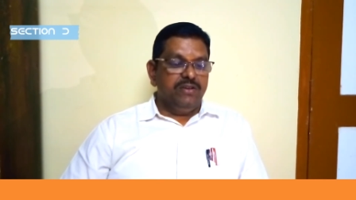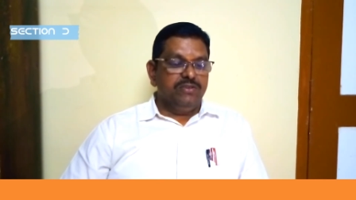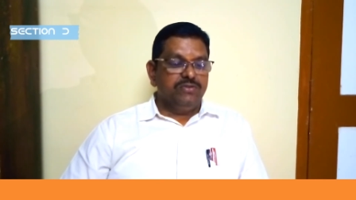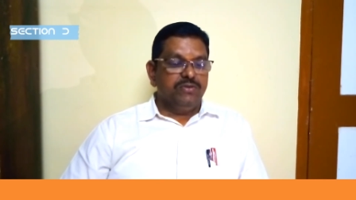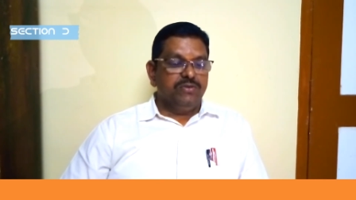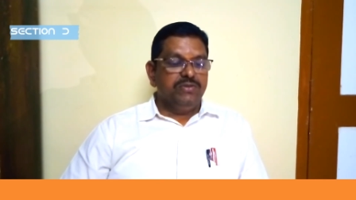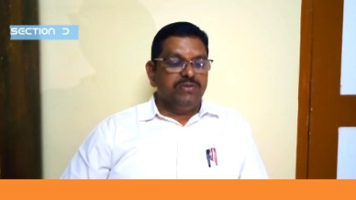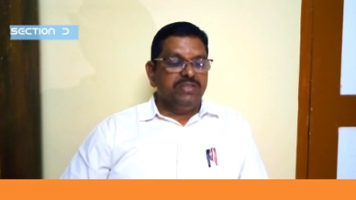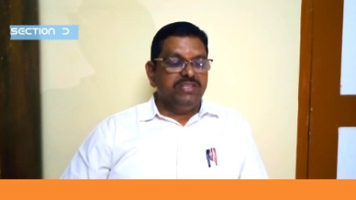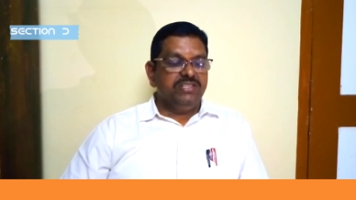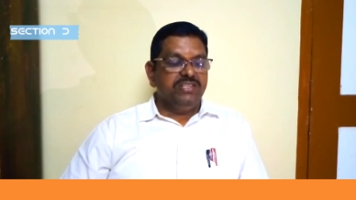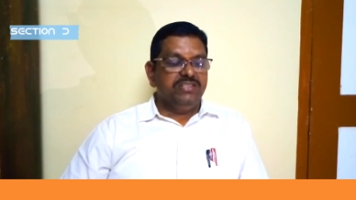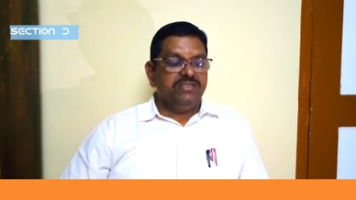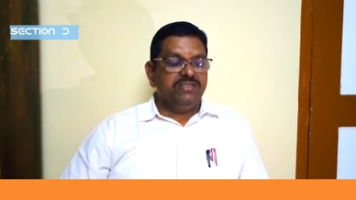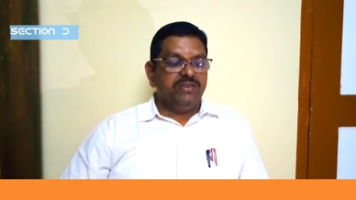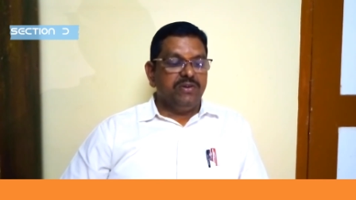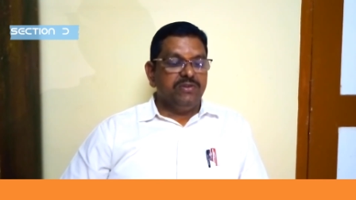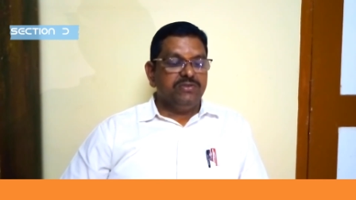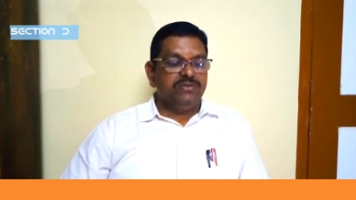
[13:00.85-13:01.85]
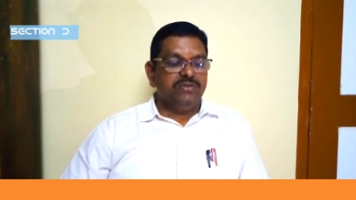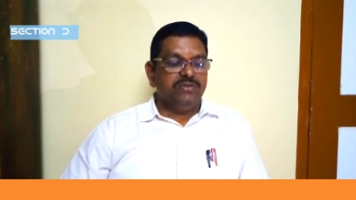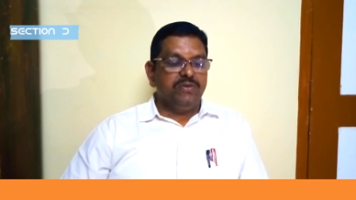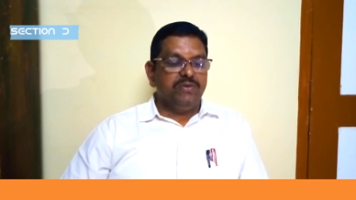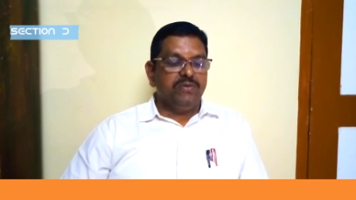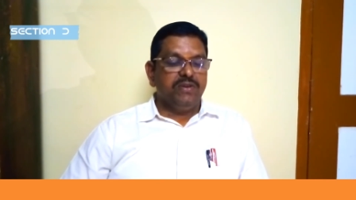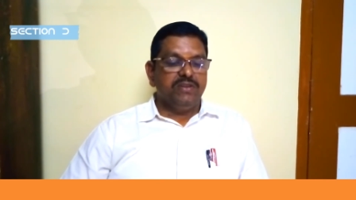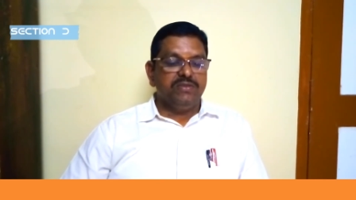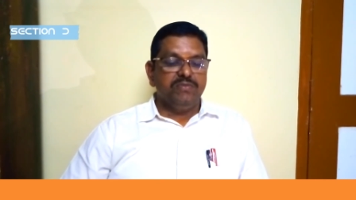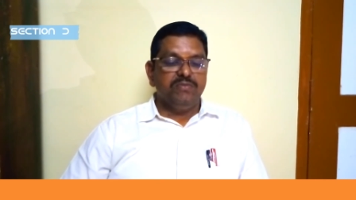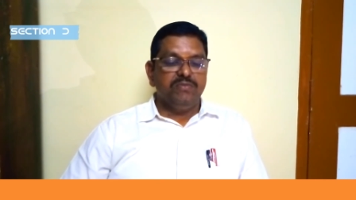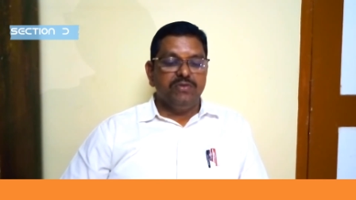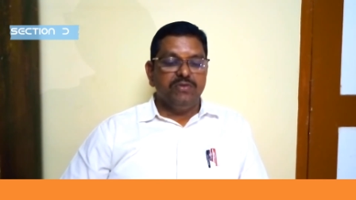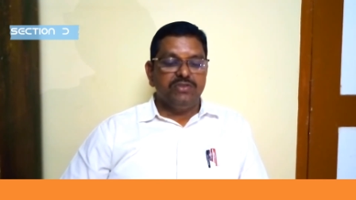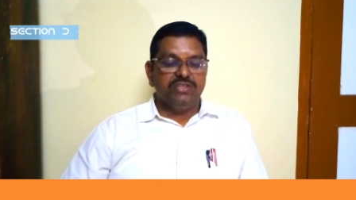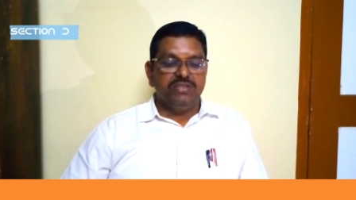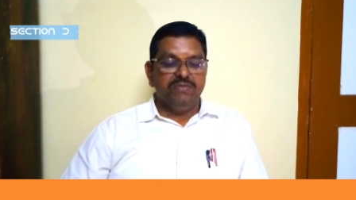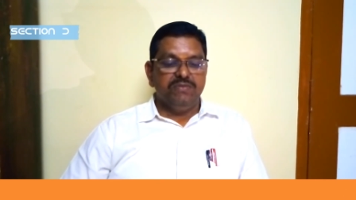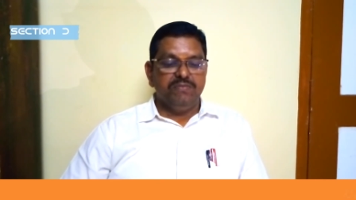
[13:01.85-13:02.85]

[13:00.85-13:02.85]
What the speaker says: So this is also one of the most